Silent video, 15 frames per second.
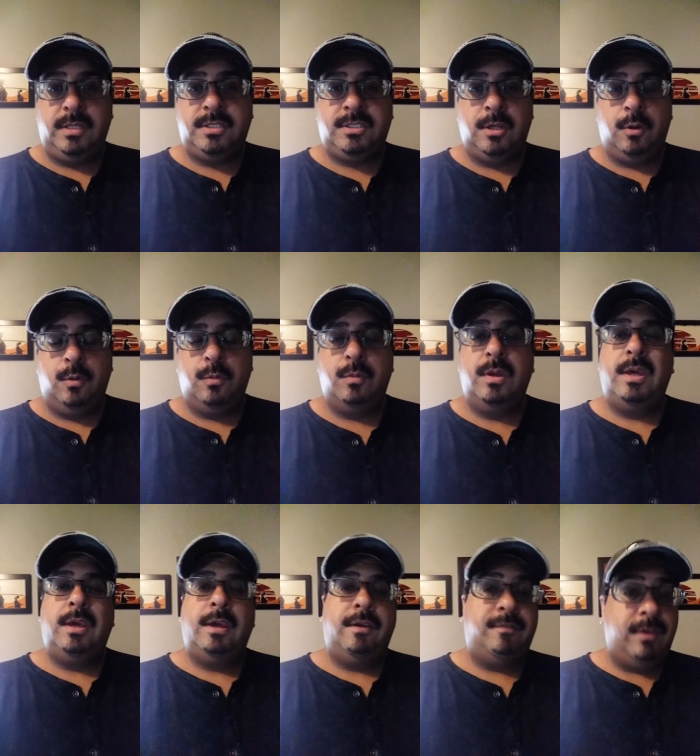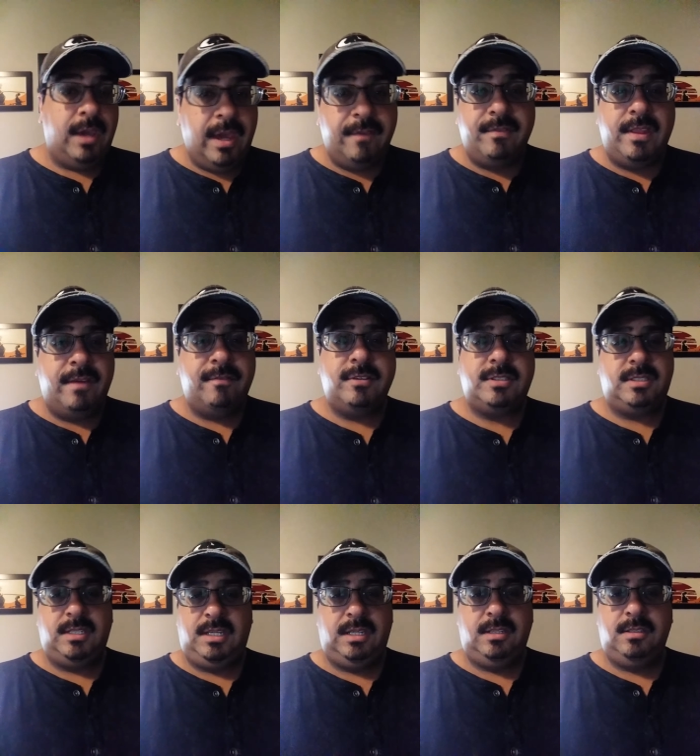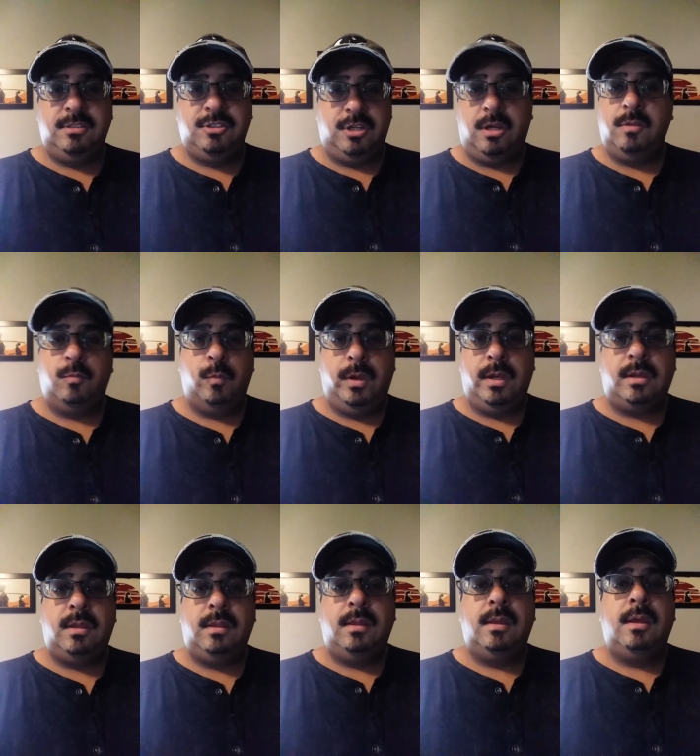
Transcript: So, if you have never seen John Wick,